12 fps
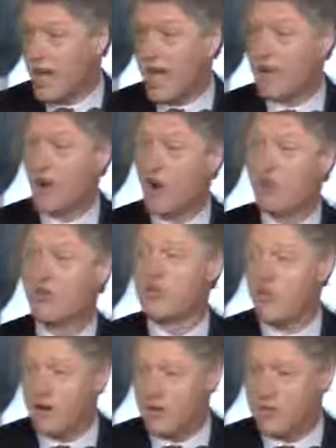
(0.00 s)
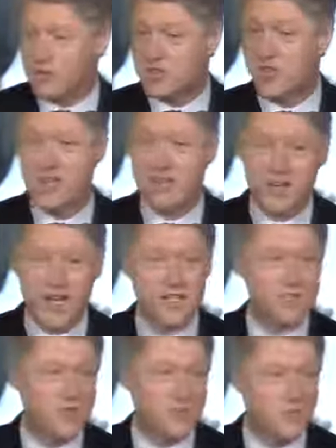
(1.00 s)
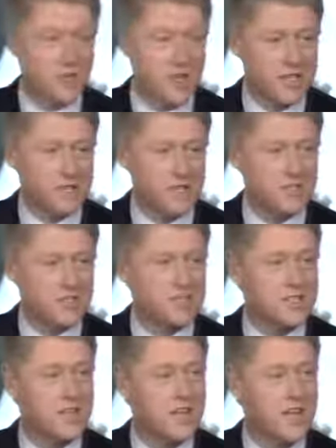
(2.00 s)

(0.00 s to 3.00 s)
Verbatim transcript: and over 40% of the last round of base closings,